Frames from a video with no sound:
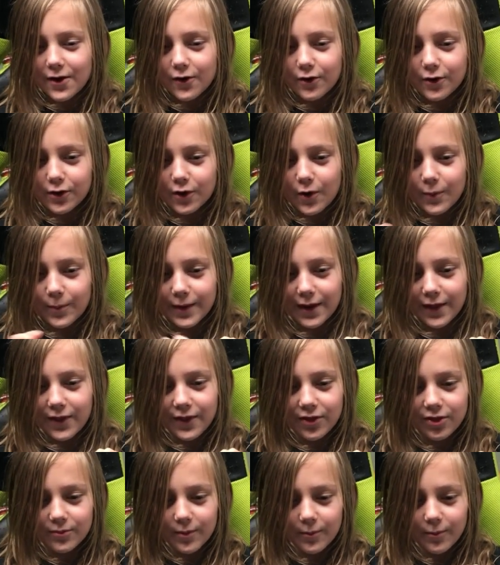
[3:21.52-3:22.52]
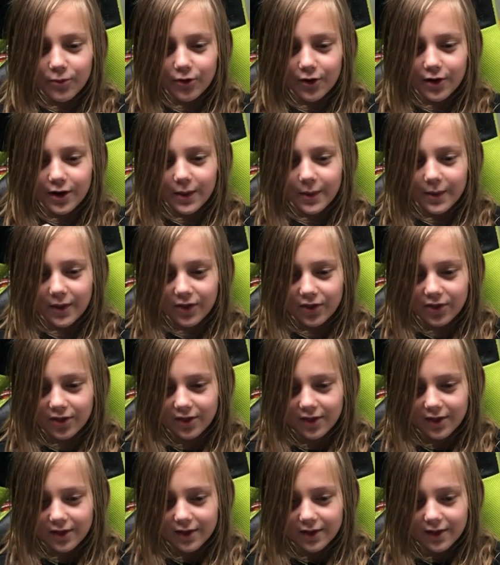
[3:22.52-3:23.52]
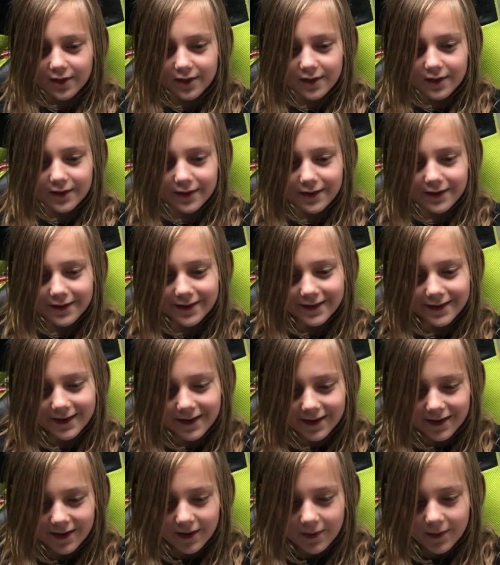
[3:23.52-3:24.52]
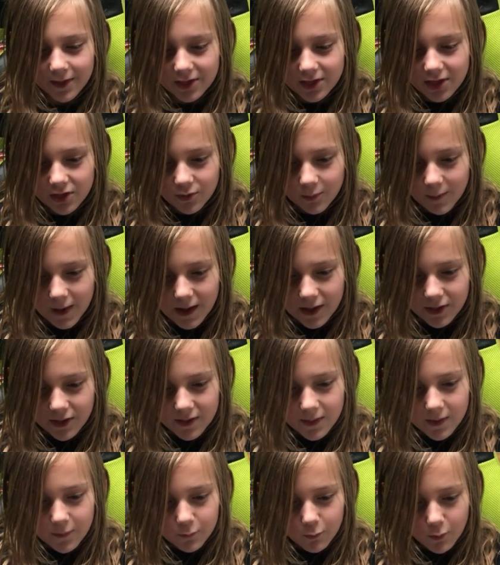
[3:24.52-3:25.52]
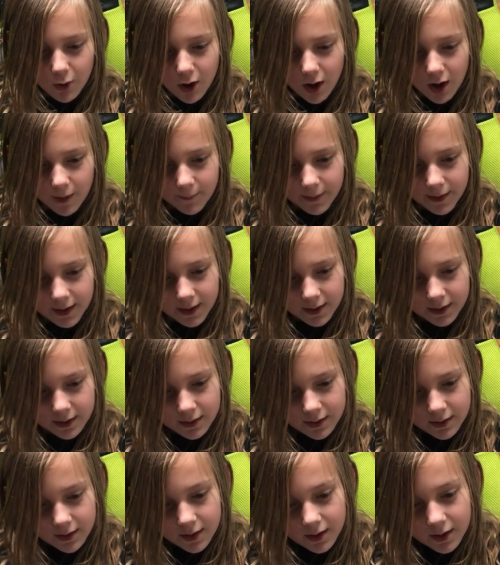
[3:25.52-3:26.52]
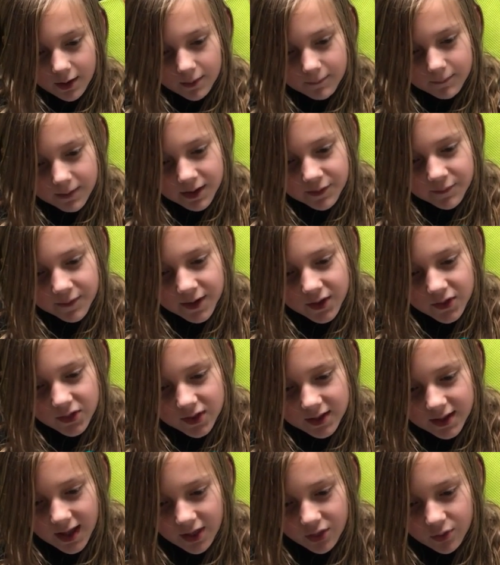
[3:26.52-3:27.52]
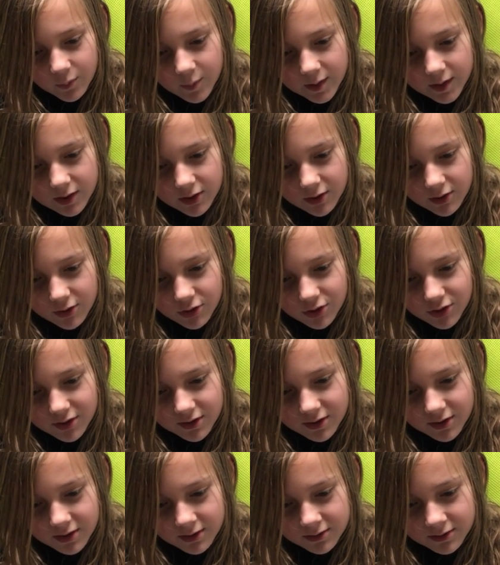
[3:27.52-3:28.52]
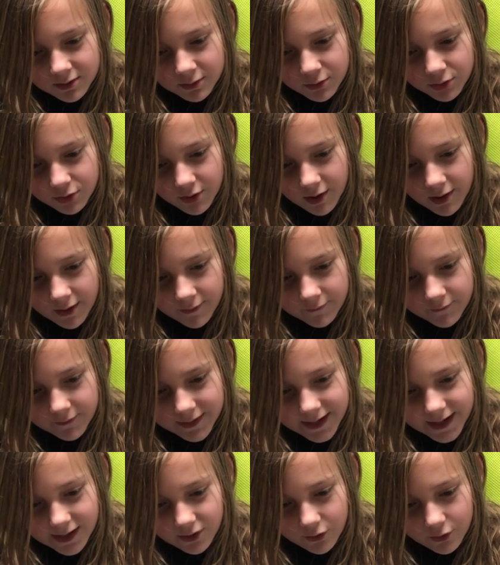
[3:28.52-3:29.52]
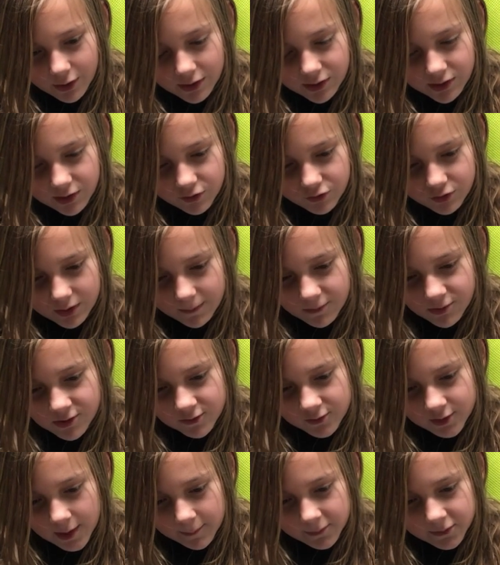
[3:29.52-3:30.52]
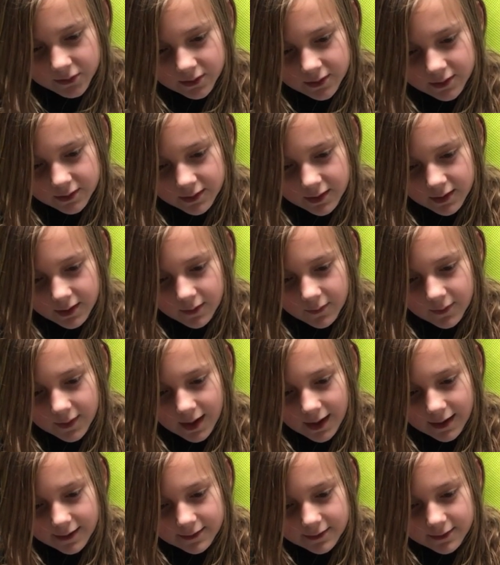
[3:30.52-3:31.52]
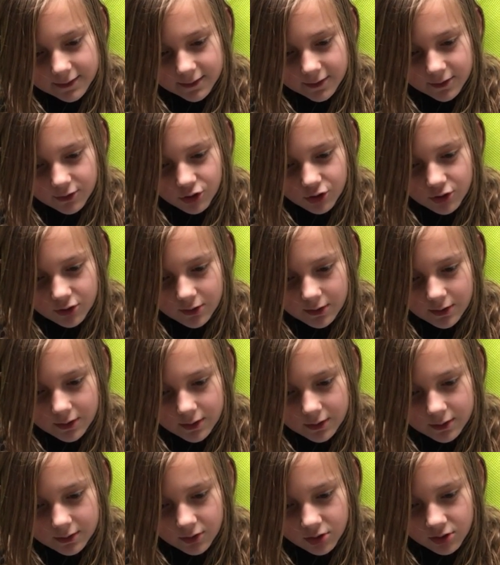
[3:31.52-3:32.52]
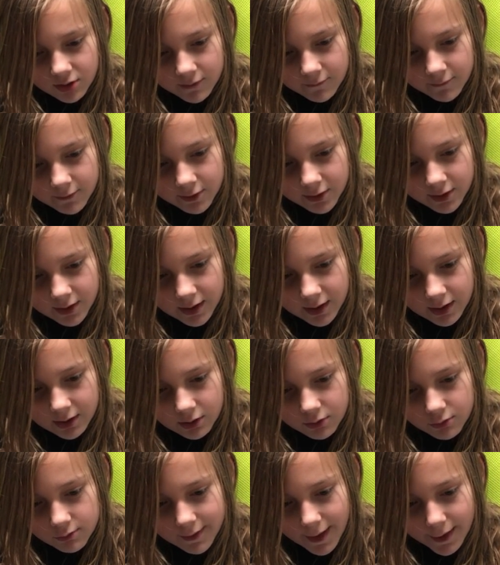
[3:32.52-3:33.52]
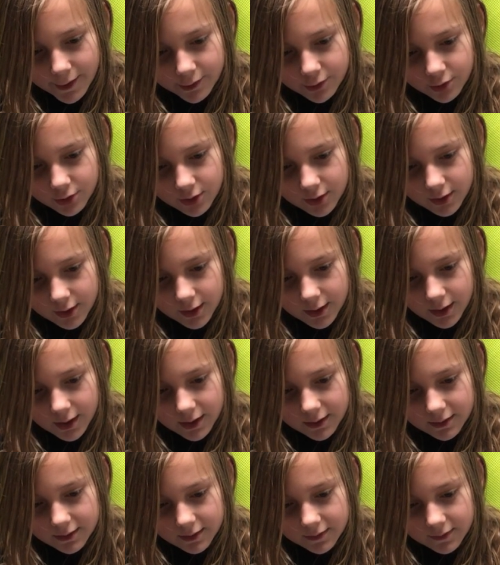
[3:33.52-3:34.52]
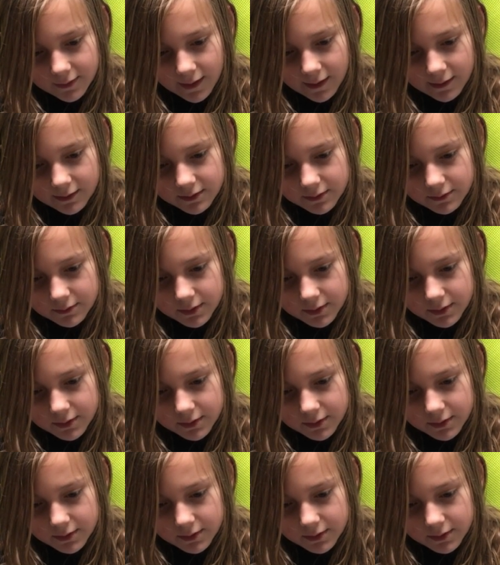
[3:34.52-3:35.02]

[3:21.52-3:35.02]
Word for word: already open. I think someone was already in this. This is Razy the Ramen. Meet Razy. Last week eh, she dozed off and had a crazy dream. She dreamt uh, that uh, she discovered a new galaxy and uh, that